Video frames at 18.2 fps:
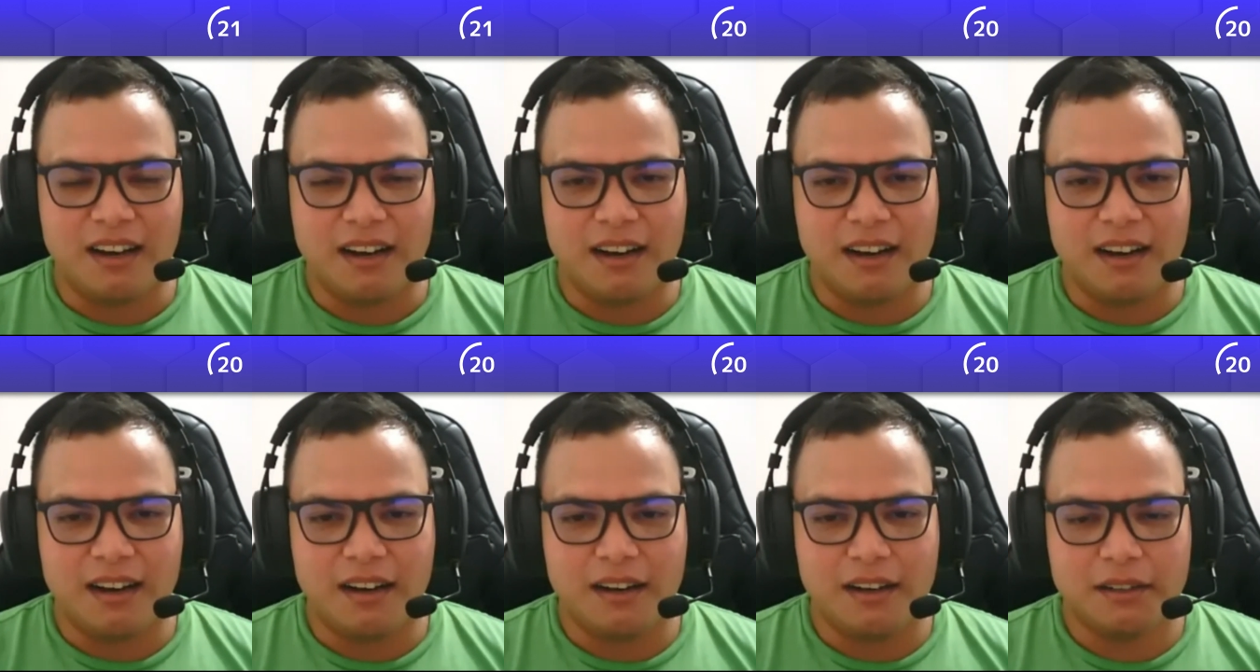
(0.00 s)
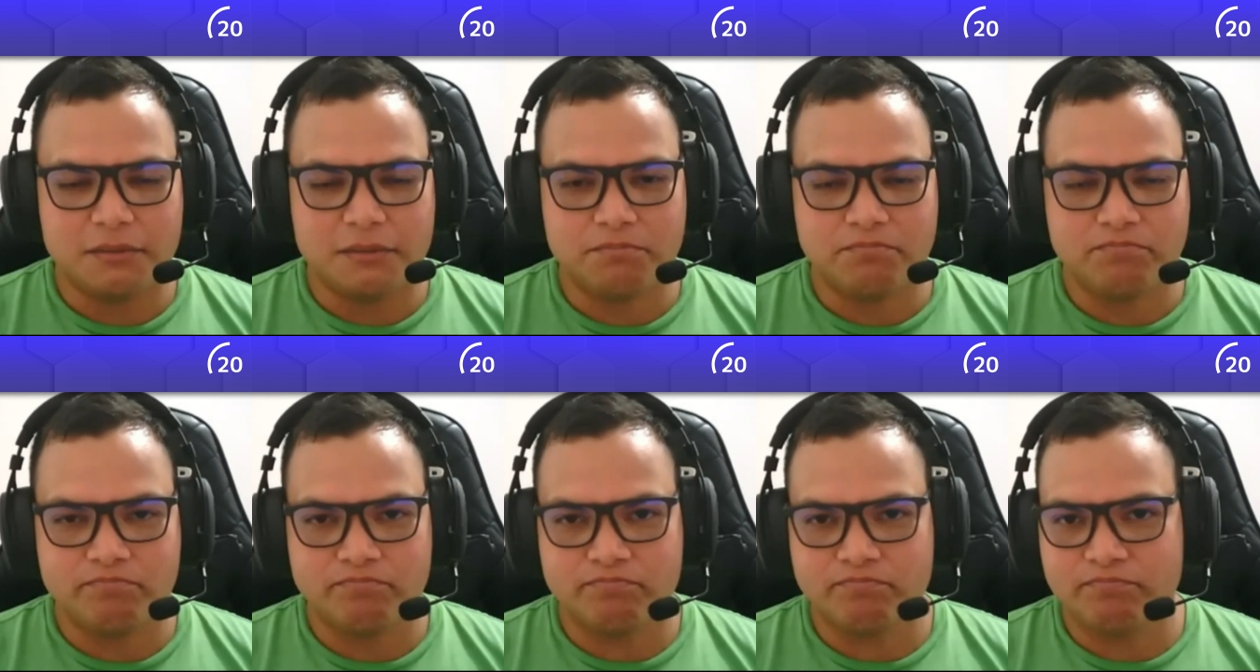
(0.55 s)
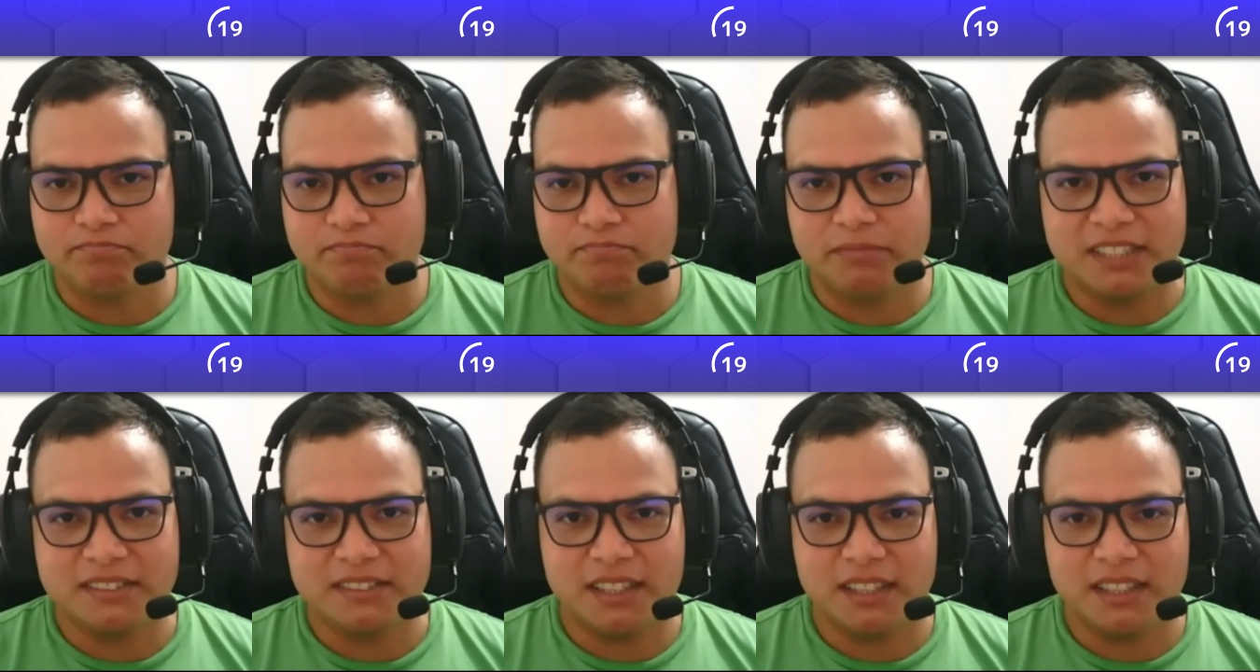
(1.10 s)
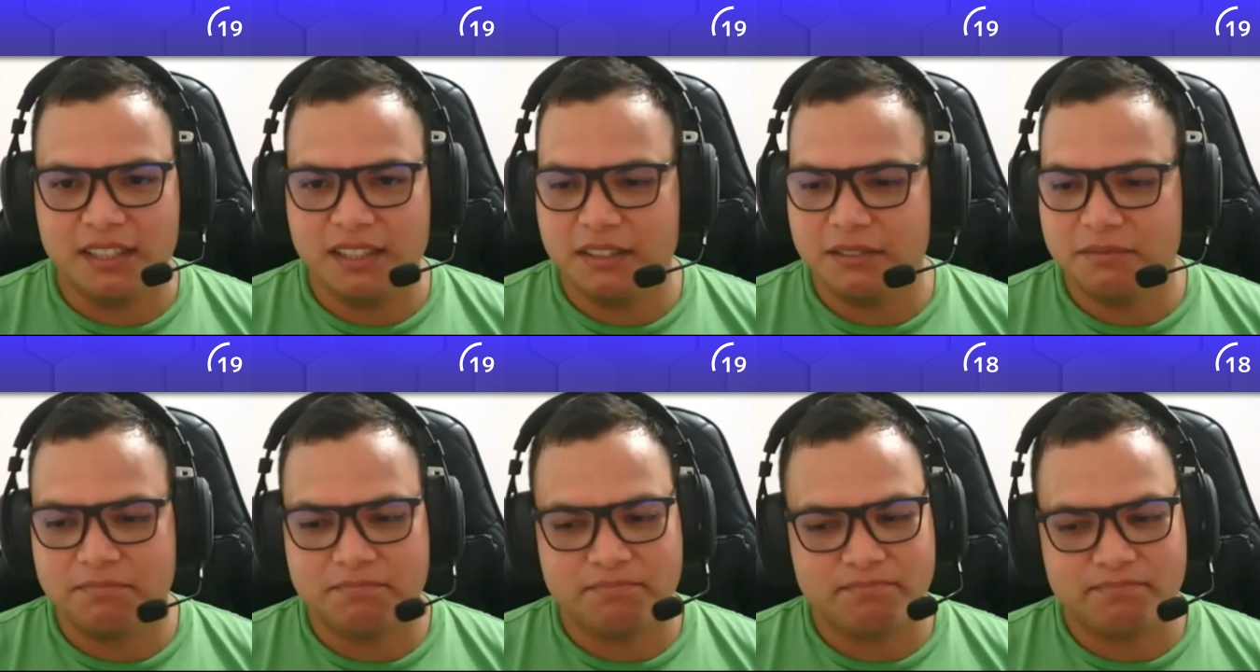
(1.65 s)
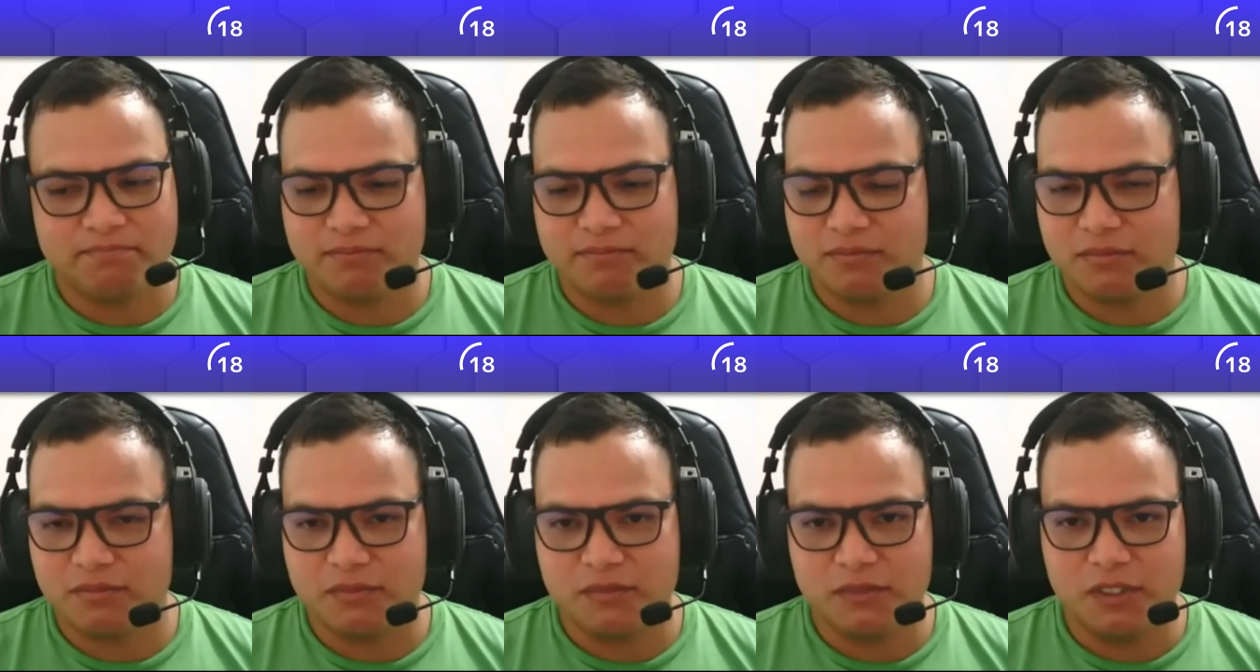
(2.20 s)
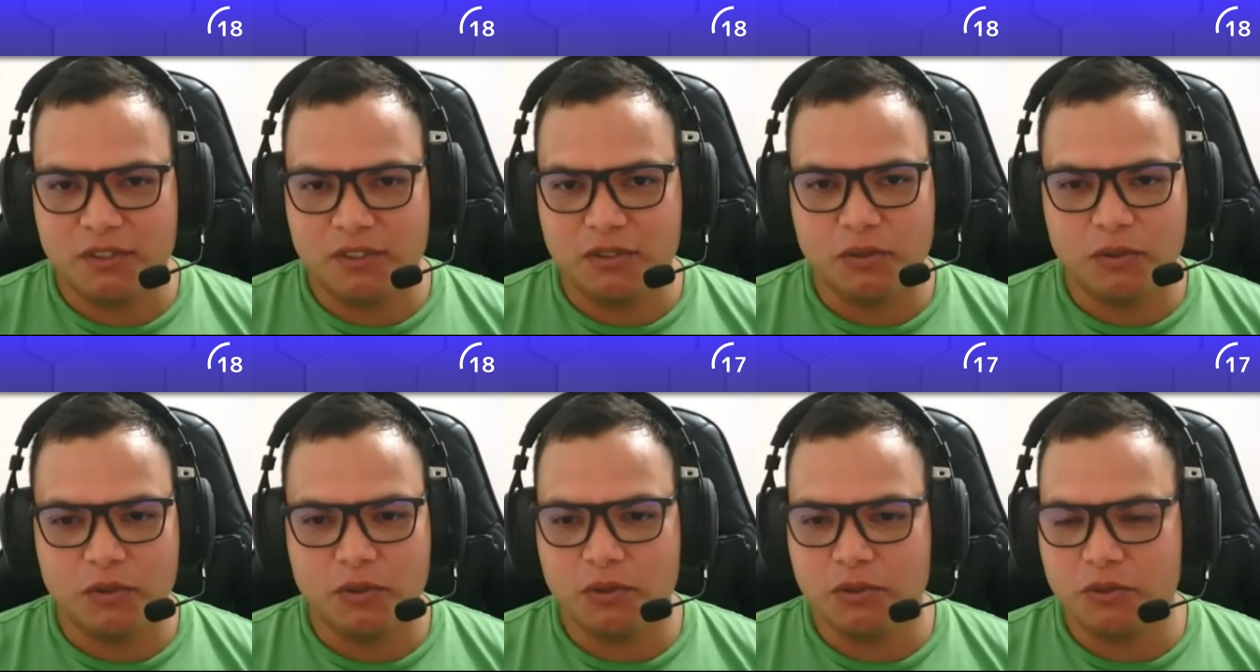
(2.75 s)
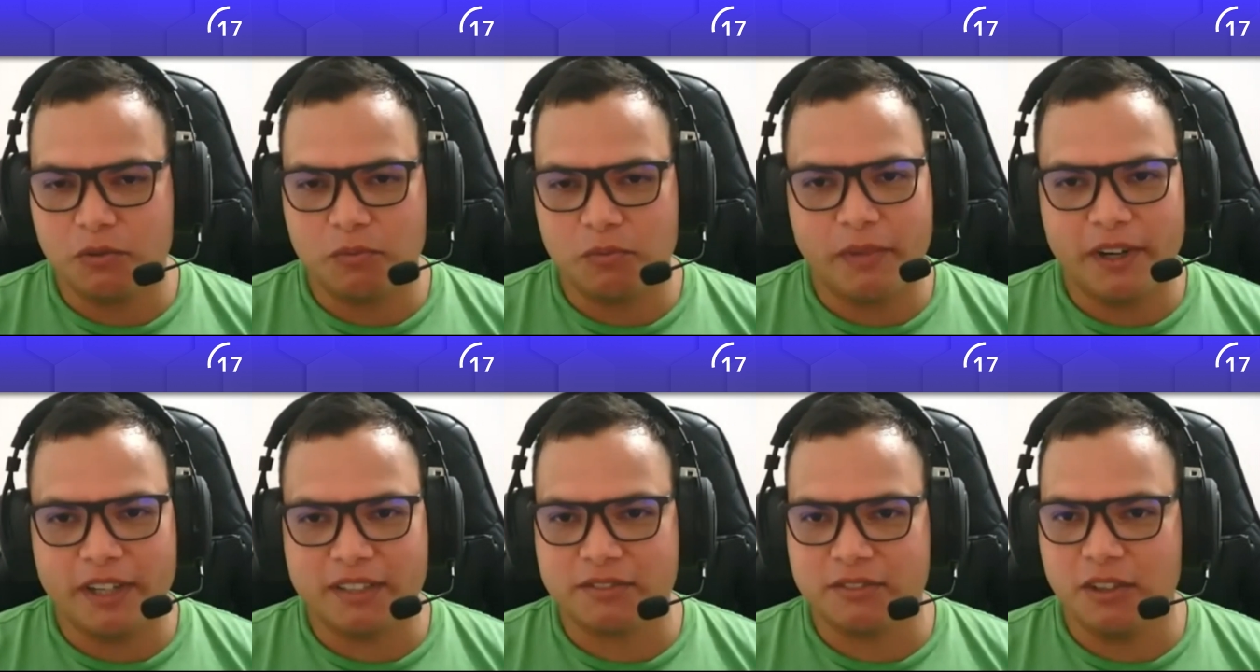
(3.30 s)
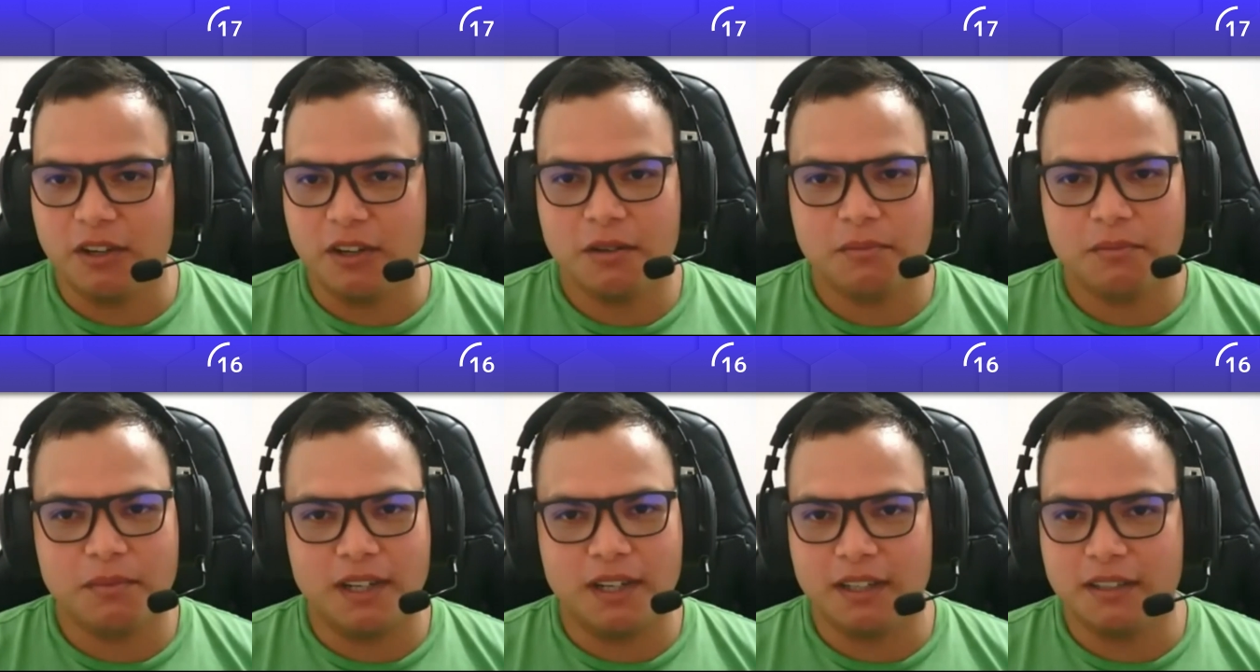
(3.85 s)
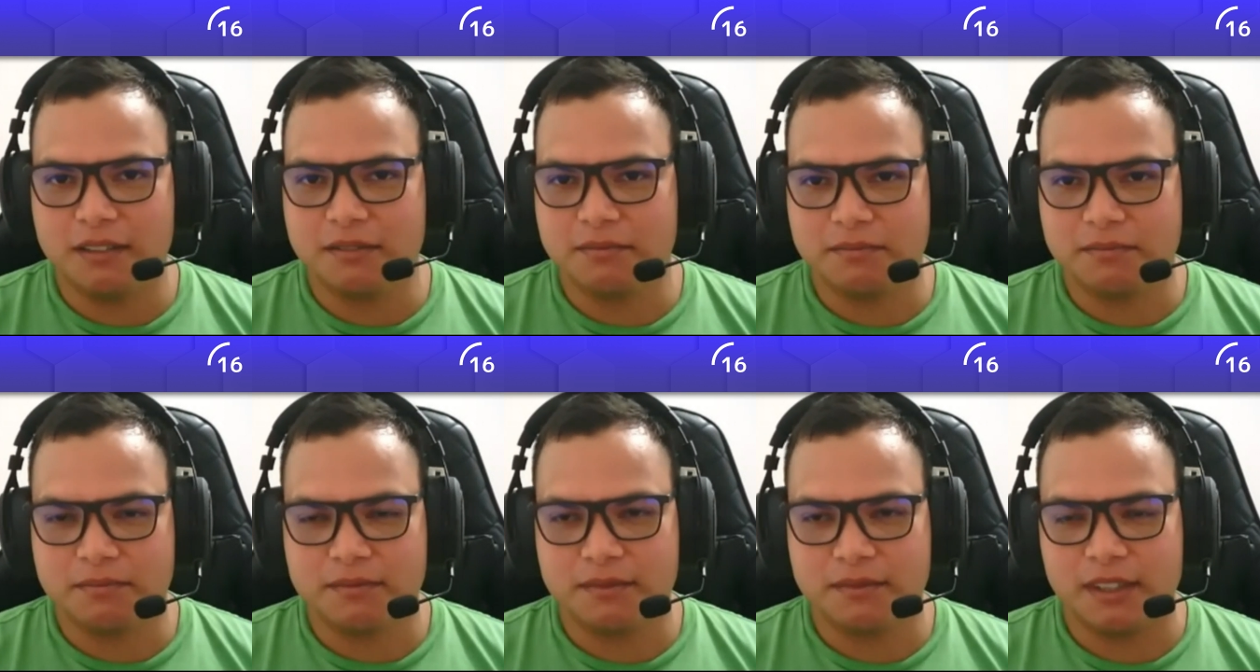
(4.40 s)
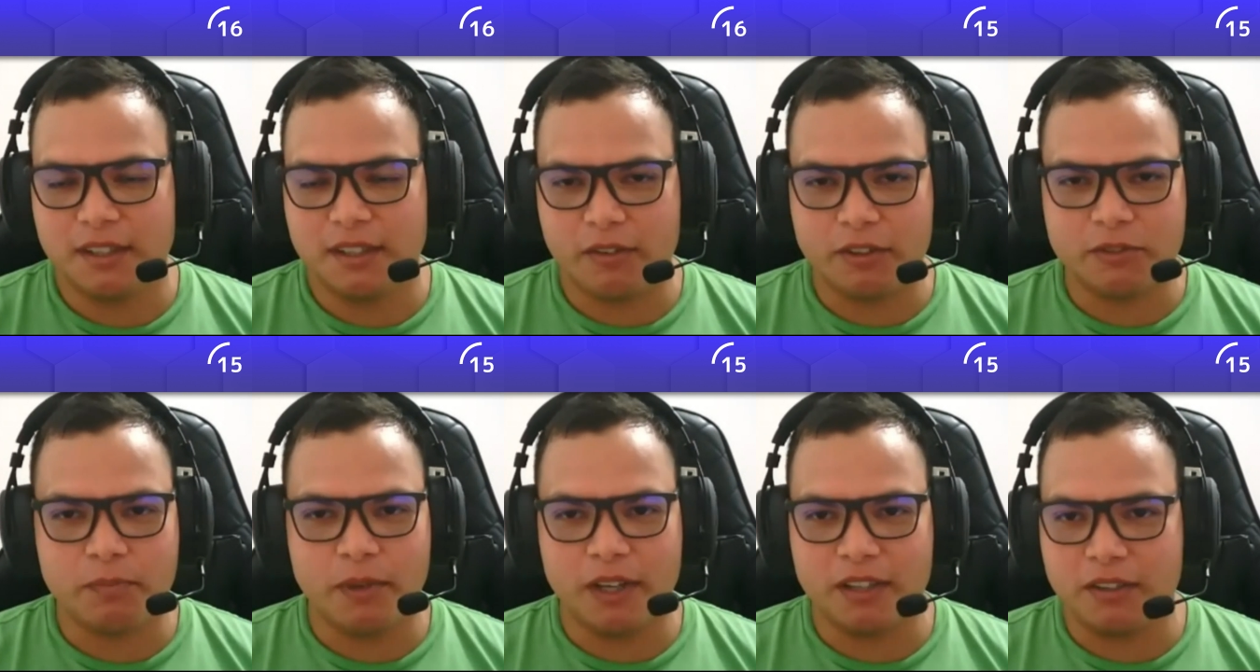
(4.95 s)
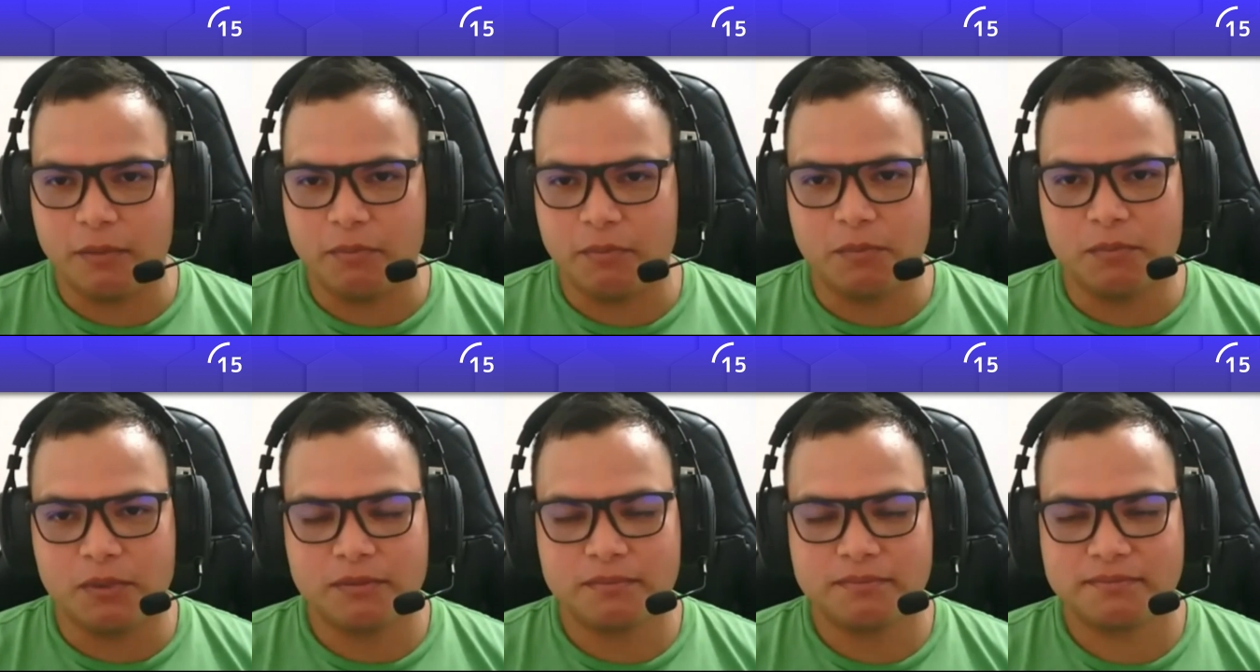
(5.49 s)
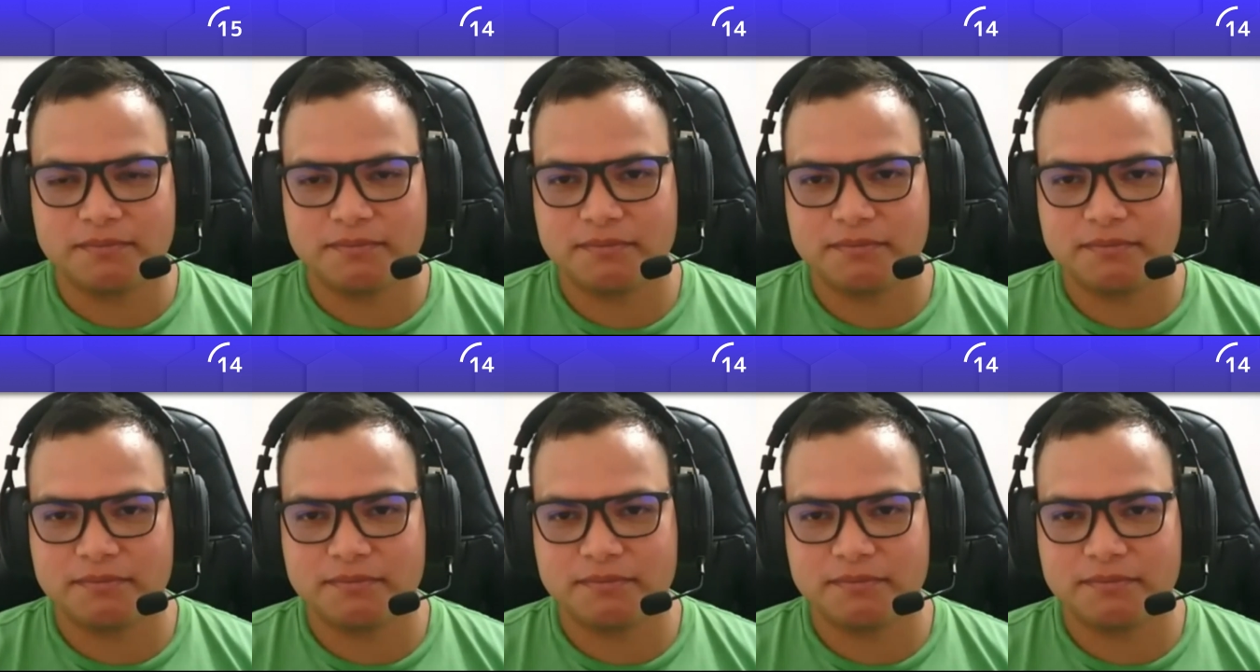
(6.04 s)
Uh, basically, do your best job and respect the people.